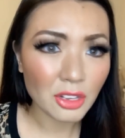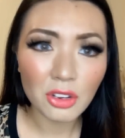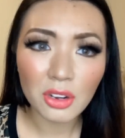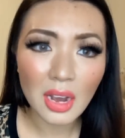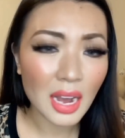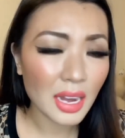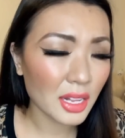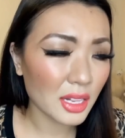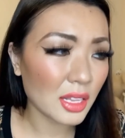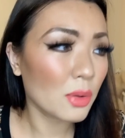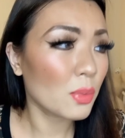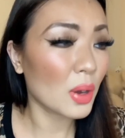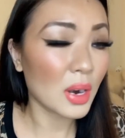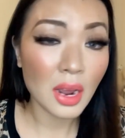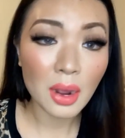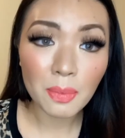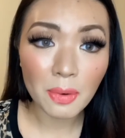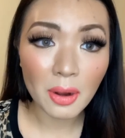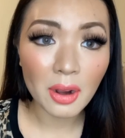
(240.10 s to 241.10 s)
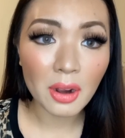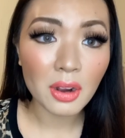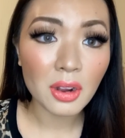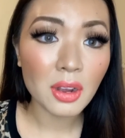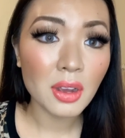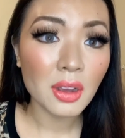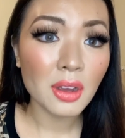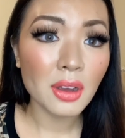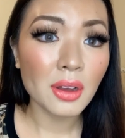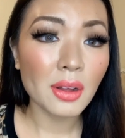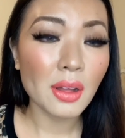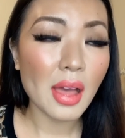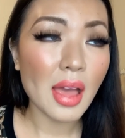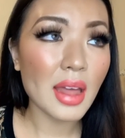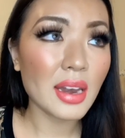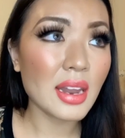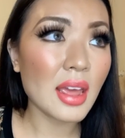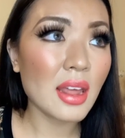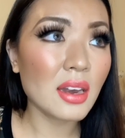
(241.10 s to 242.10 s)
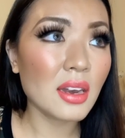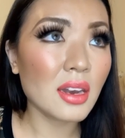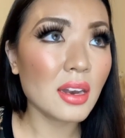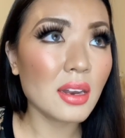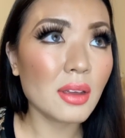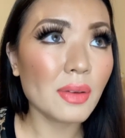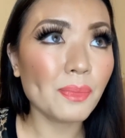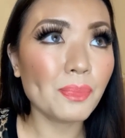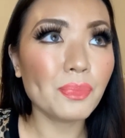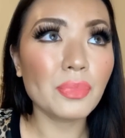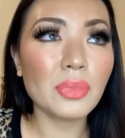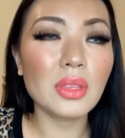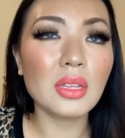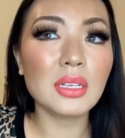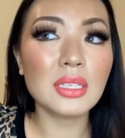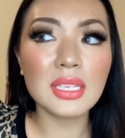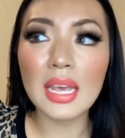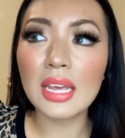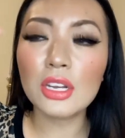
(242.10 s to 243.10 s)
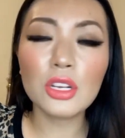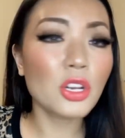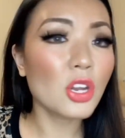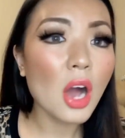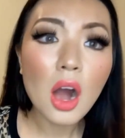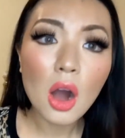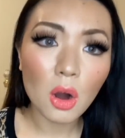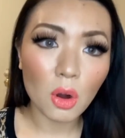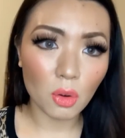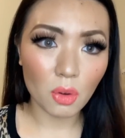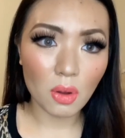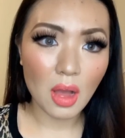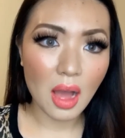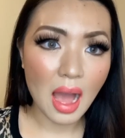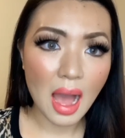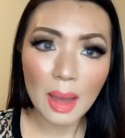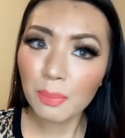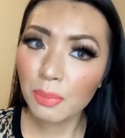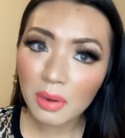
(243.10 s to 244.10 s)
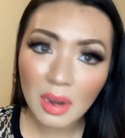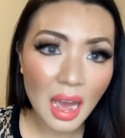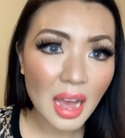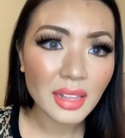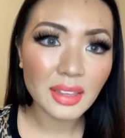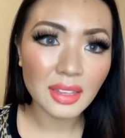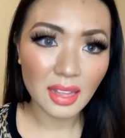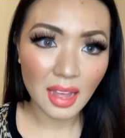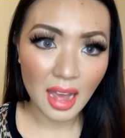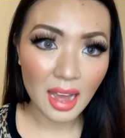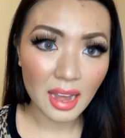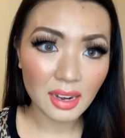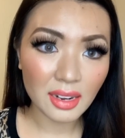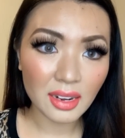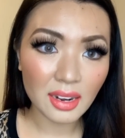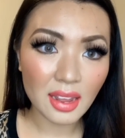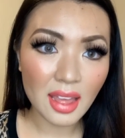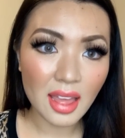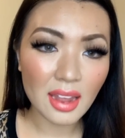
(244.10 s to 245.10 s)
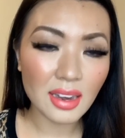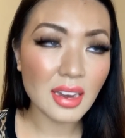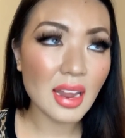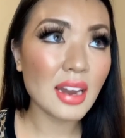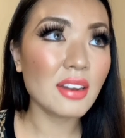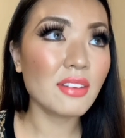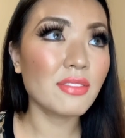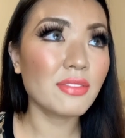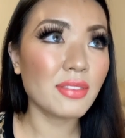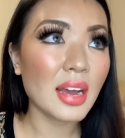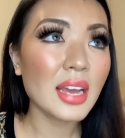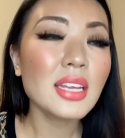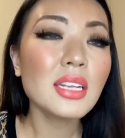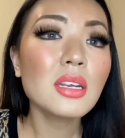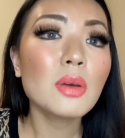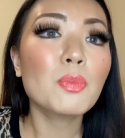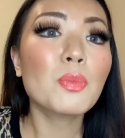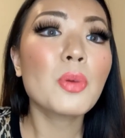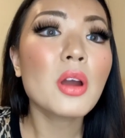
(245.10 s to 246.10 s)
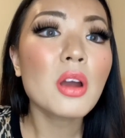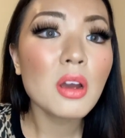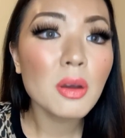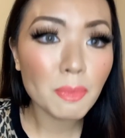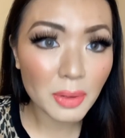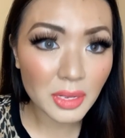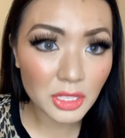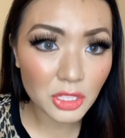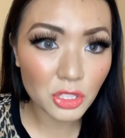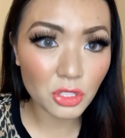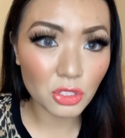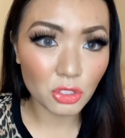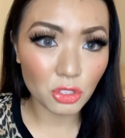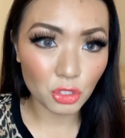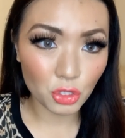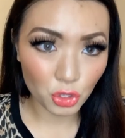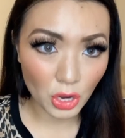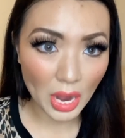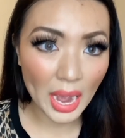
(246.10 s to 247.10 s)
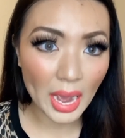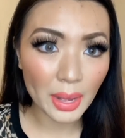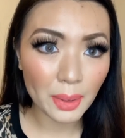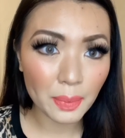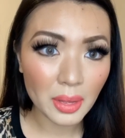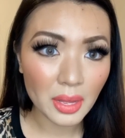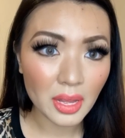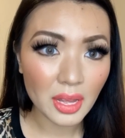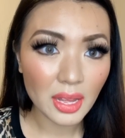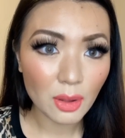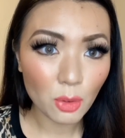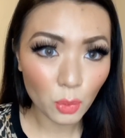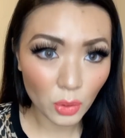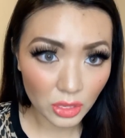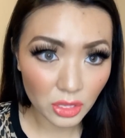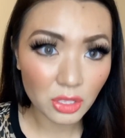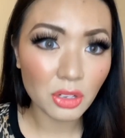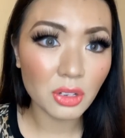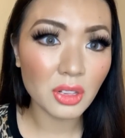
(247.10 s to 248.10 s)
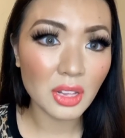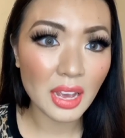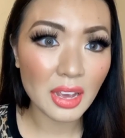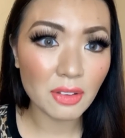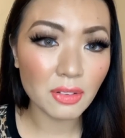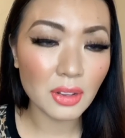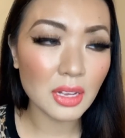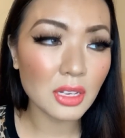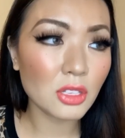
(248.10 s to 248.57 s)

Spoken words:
ugly, whatever. And then say, no, I'm not that. And then find a purpose to strive with your life.